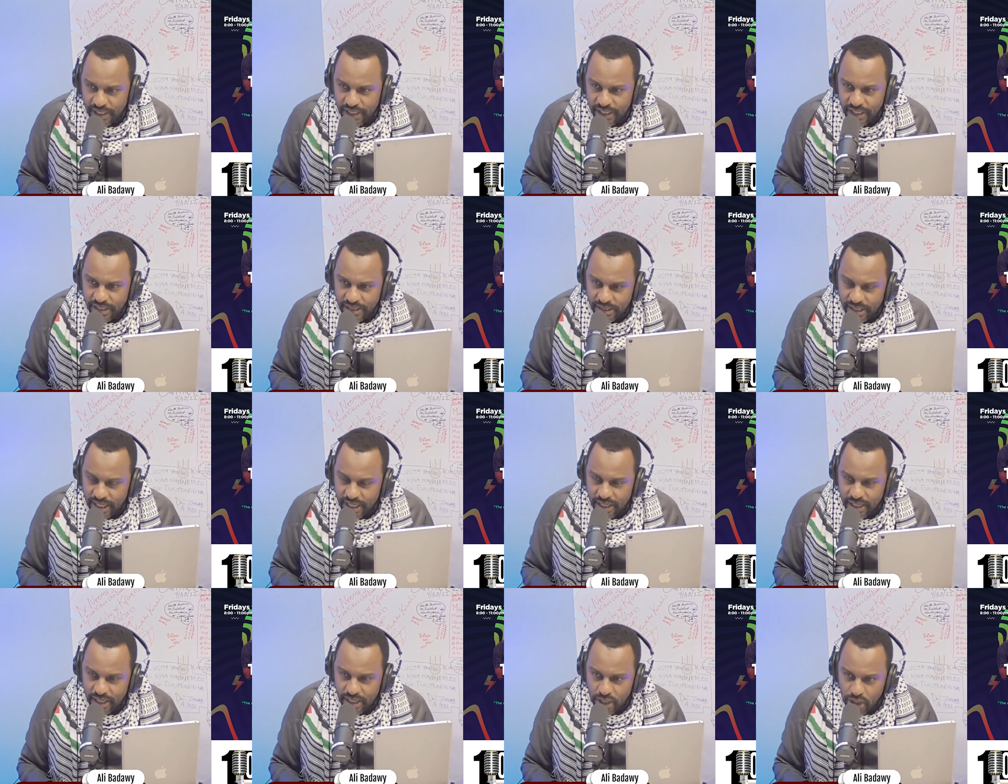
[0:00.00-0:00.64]
They're
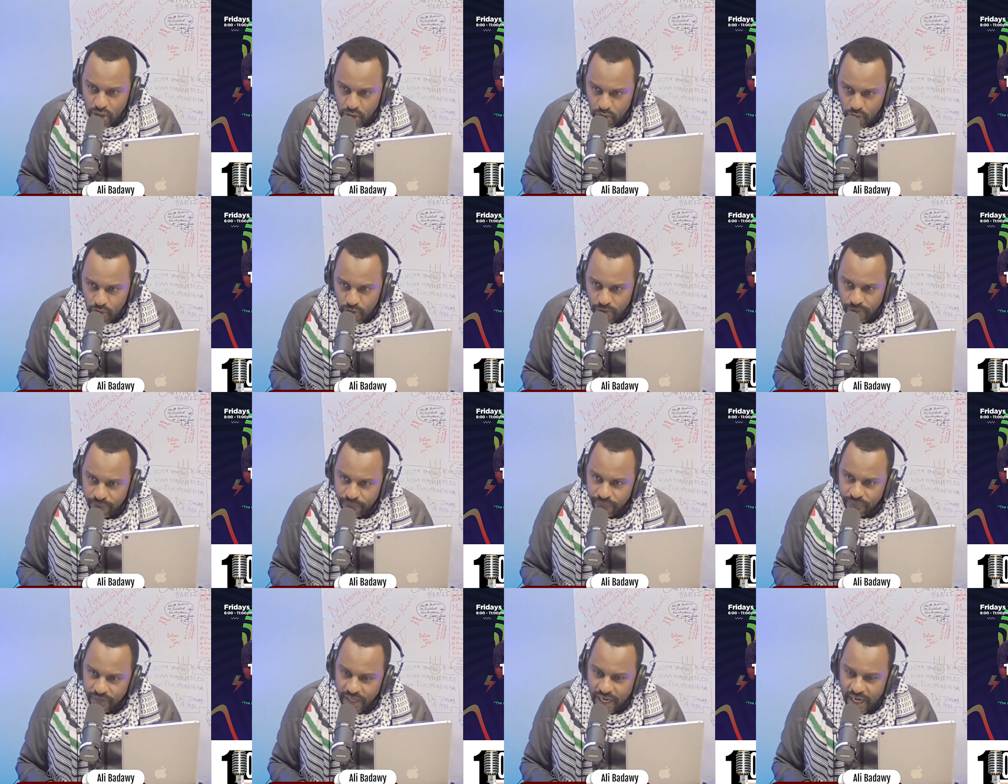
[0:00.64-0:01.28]
sending you
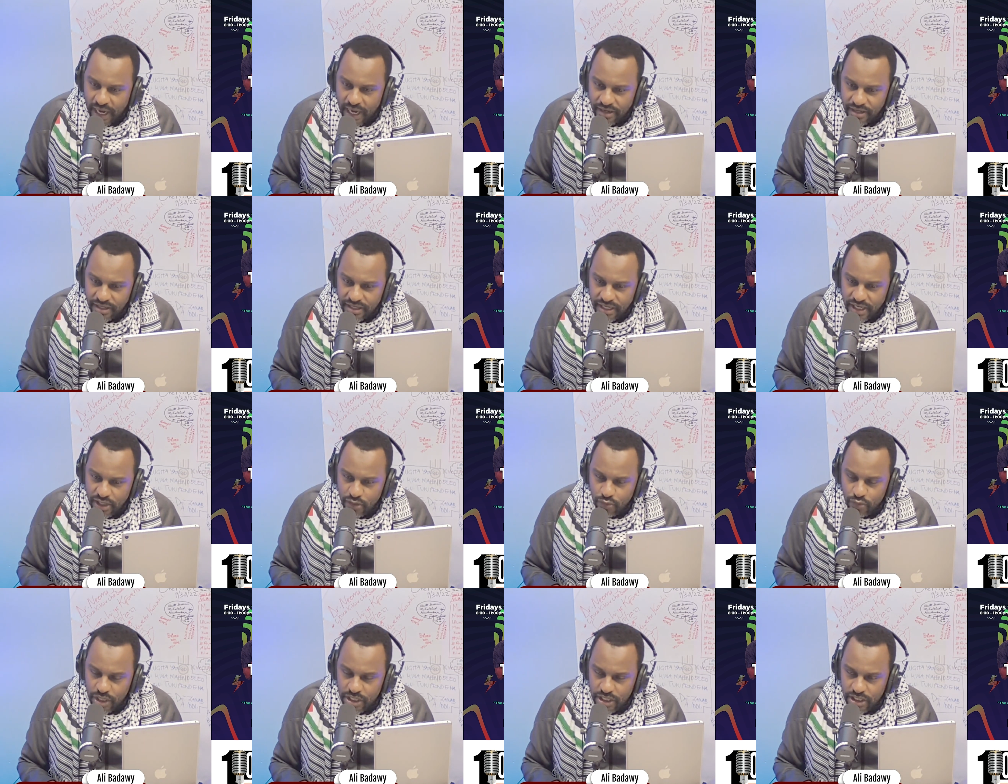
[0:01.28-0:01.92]

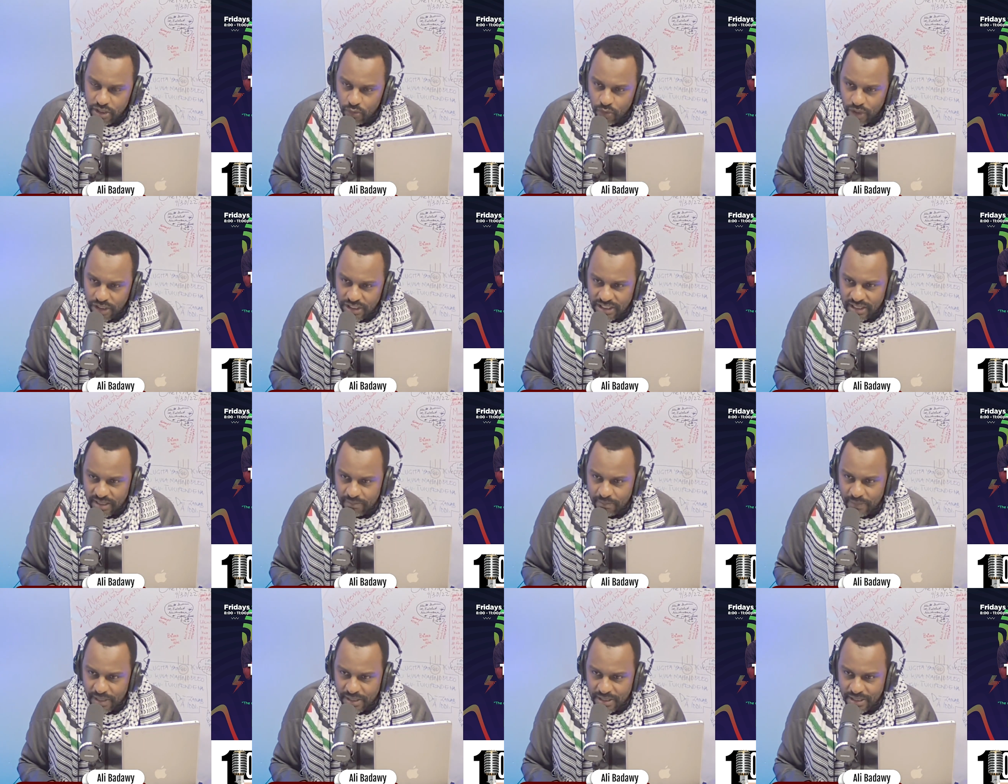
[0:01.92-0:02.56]
120
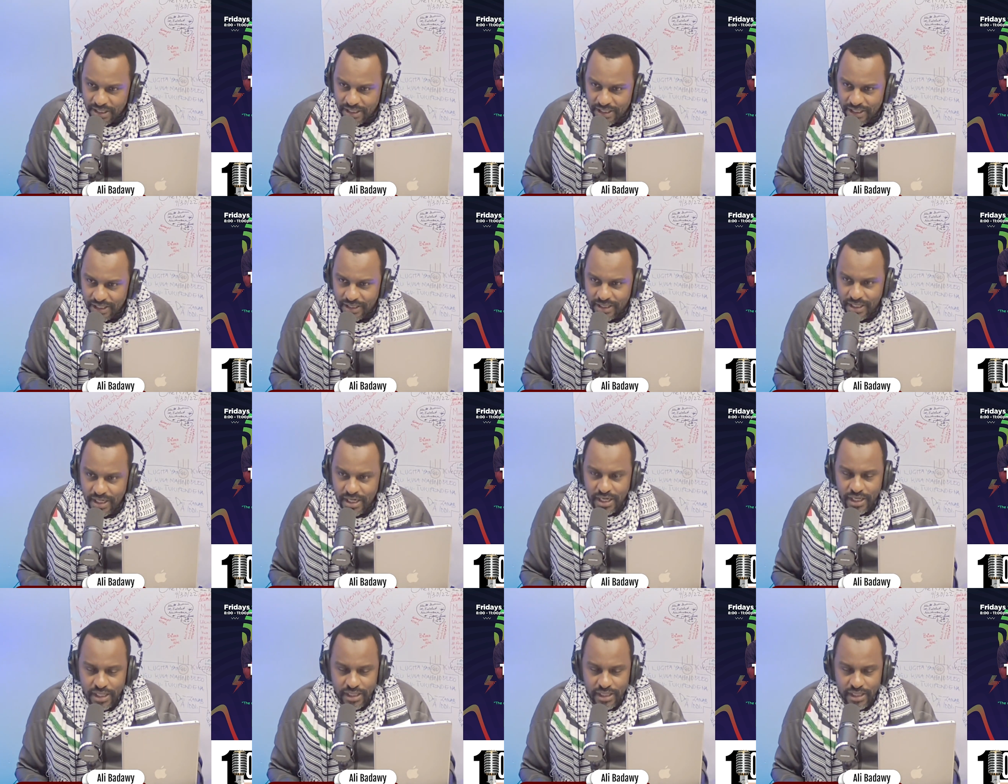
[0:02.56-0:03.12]
WhatsApp messages.